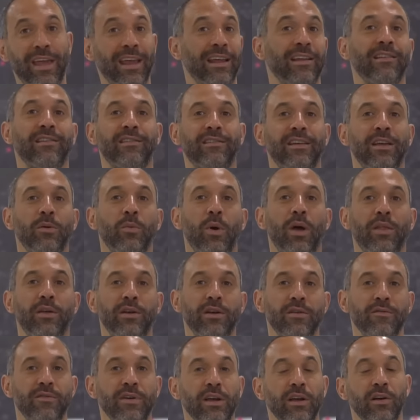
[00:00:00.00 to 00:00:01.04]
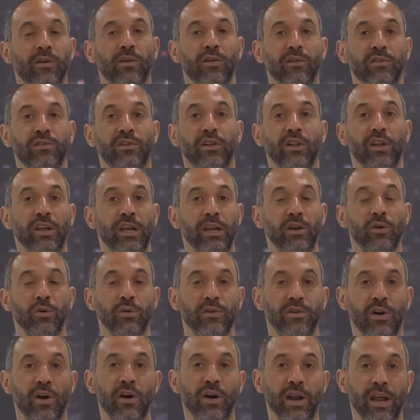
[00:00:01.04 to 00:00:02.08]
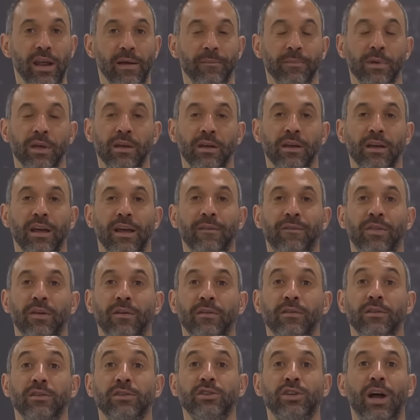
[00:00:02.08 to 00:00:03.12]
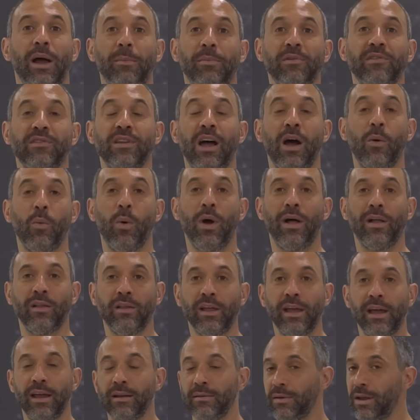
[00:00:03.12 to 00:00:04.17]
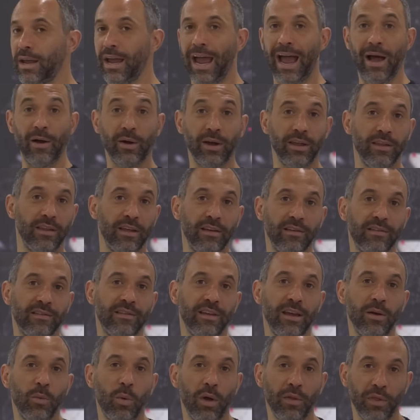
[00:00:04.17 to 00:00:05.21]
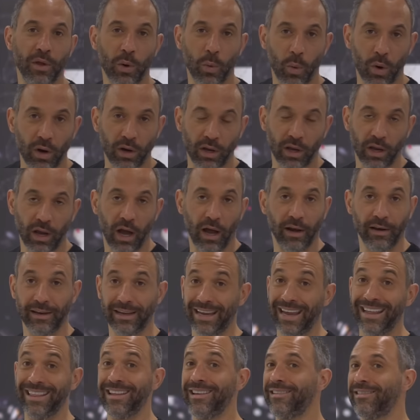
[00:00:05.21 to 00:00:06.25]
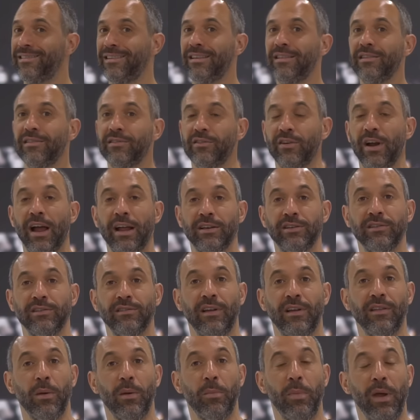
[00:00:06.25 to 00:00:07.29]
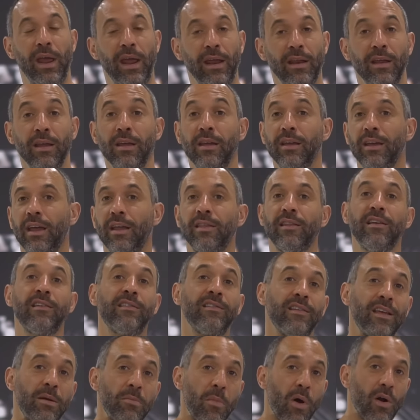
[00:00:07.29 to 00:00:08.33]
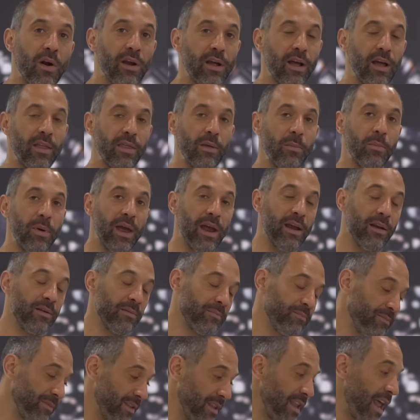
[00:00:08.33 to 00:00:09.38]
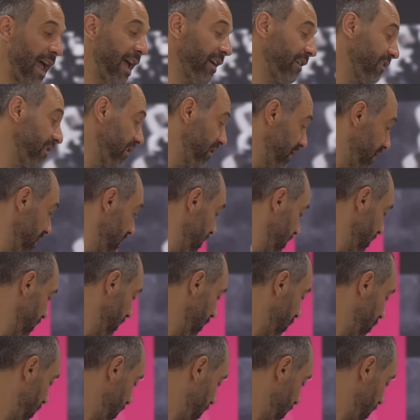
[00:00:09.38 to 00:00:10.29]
they can see whether your vehicle is clean or dirty. If the shop is not well lit, how can they see what they're working on? Can they see the scratches on the paint? Can they see marring on the paint? Next, you'll